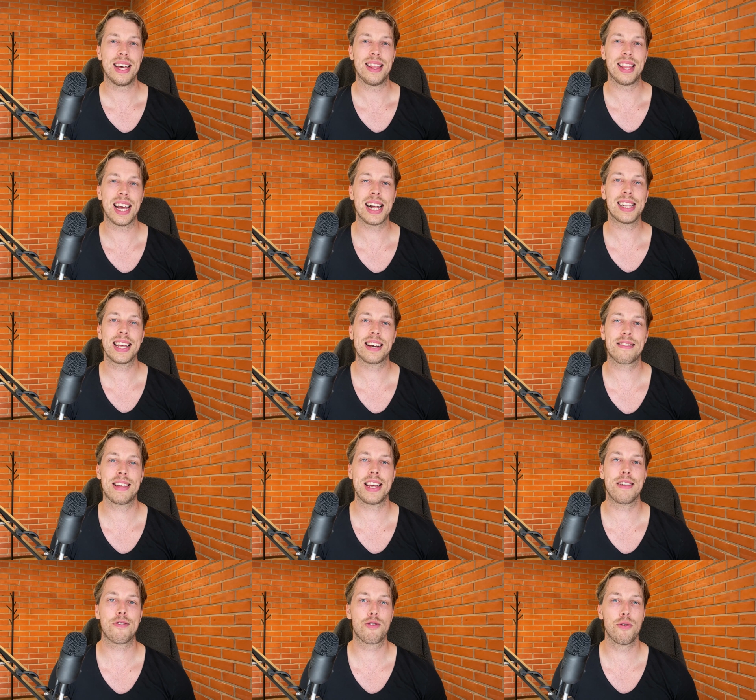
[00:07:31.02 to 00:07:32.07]
The alt text
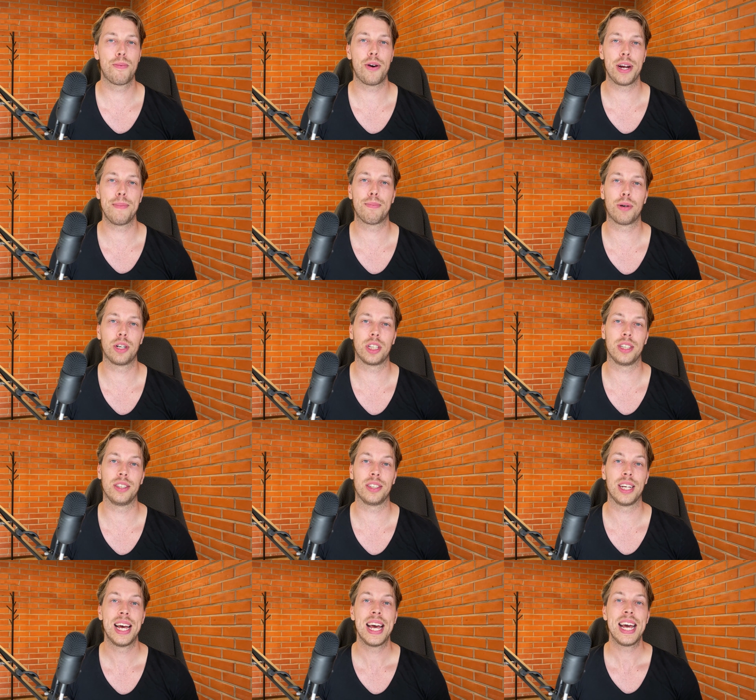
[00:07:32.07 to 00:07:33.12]
is super important.
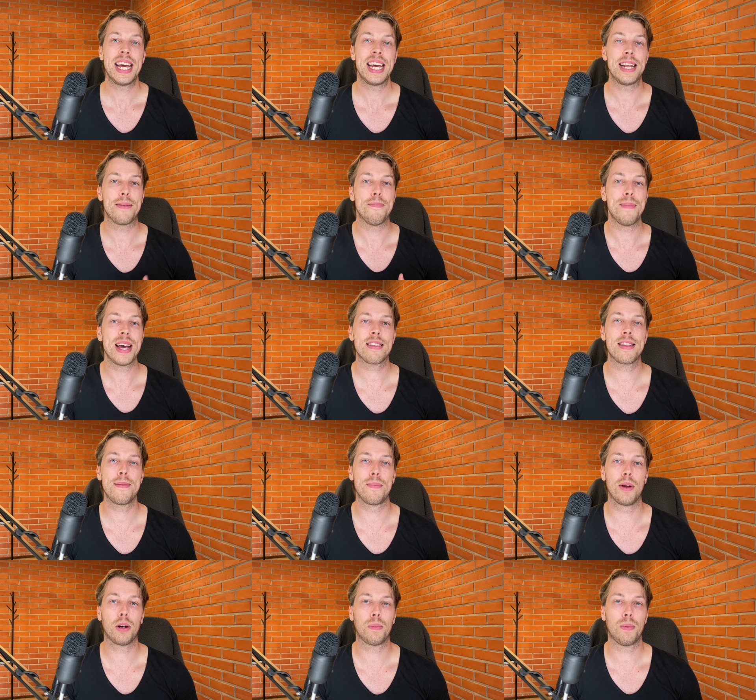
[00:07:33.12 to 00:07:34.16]
It makes the
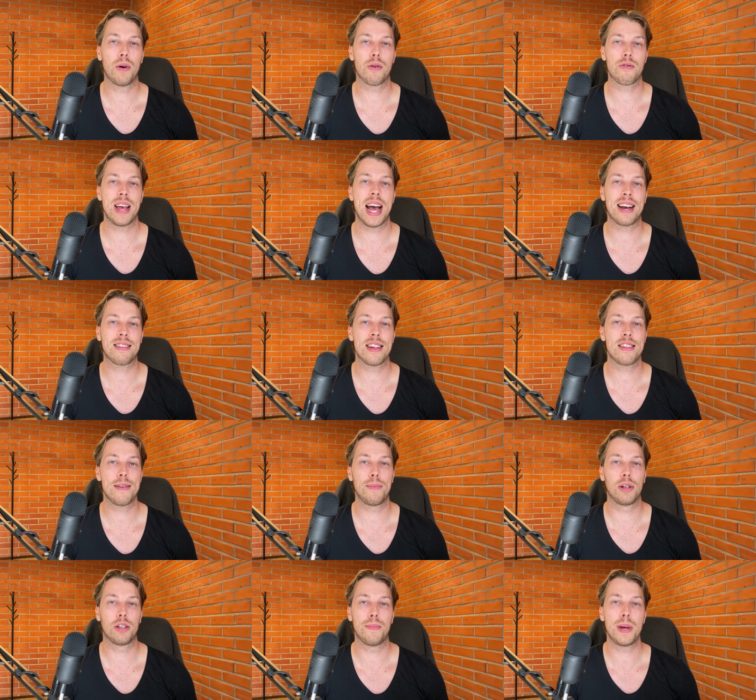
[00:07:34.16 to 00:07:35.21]
blog post
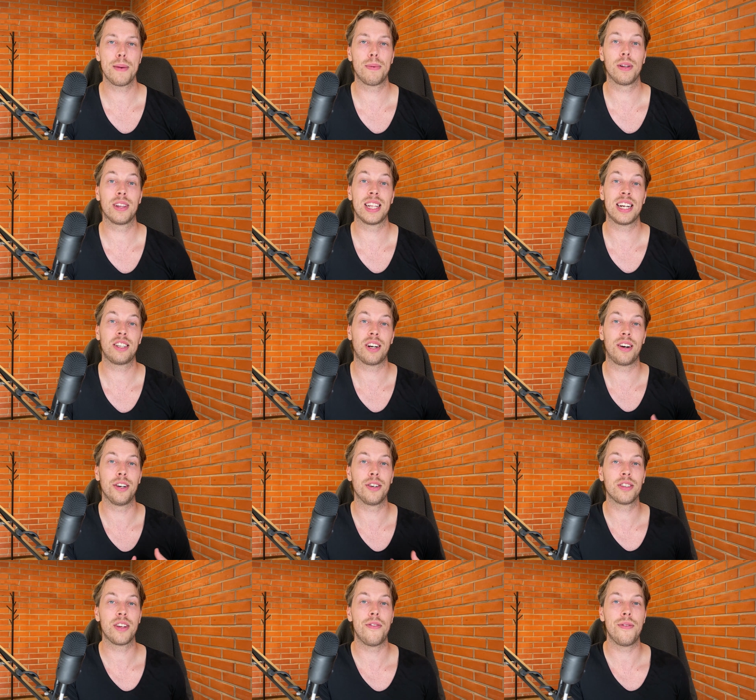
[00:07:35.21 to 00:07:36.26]
accessible to people that are
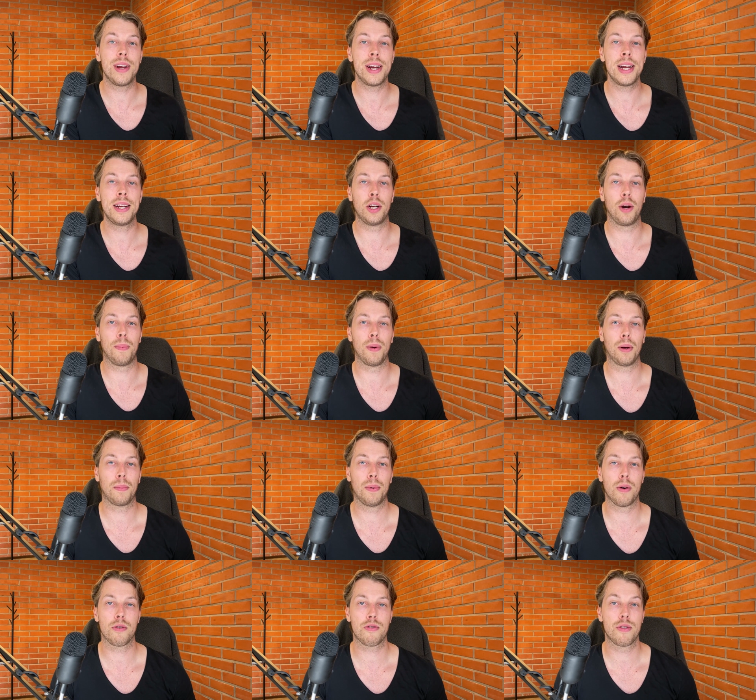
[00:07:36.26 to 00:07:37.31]
not reading your blog
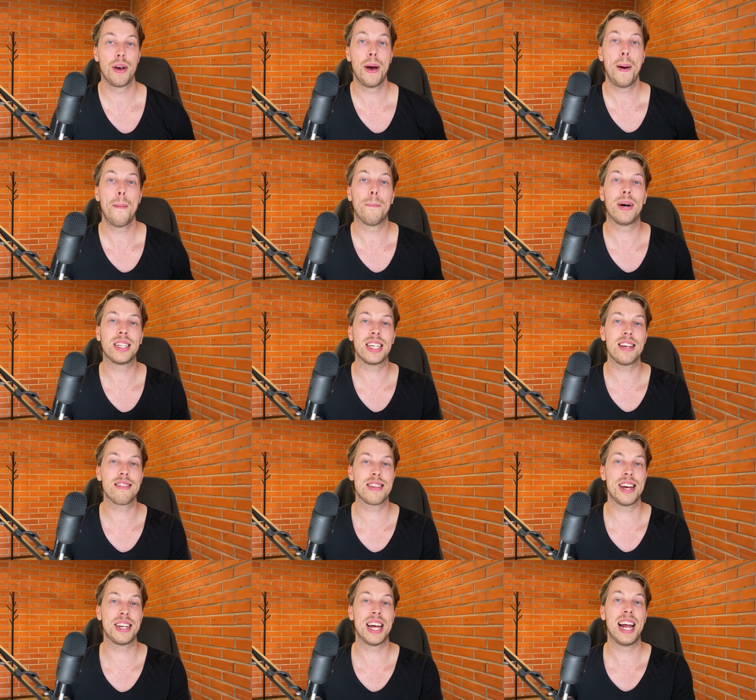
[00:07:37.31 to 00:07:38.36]
posts, but
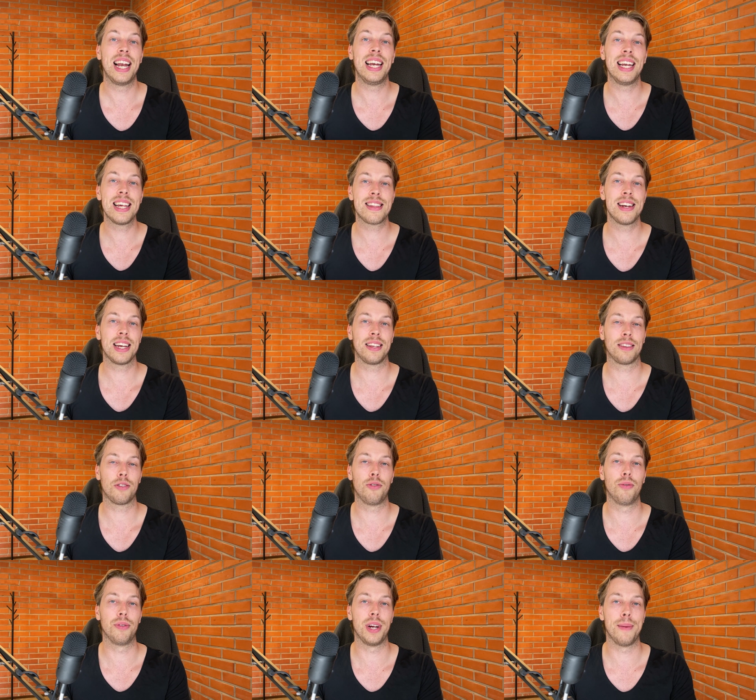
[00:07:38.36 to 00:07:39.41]
instead listening
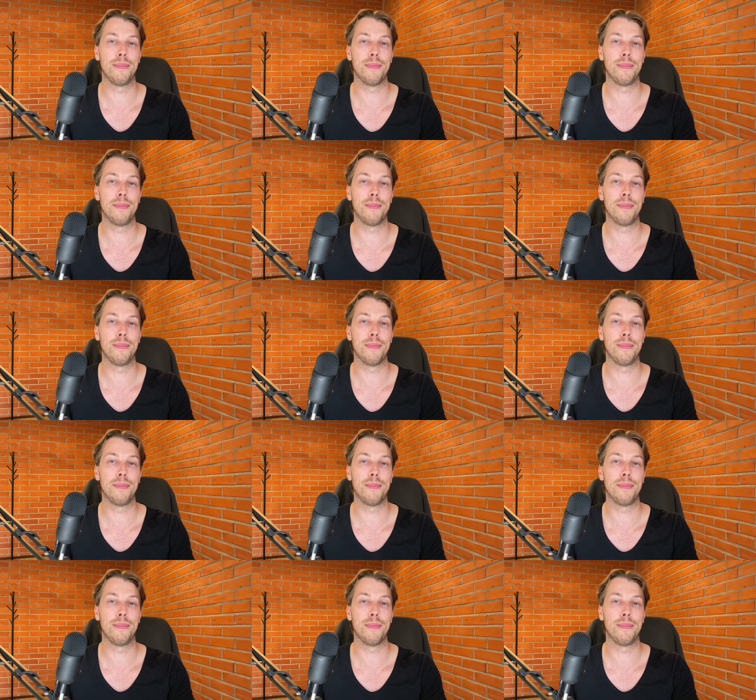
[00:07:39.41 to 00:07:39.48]
through them.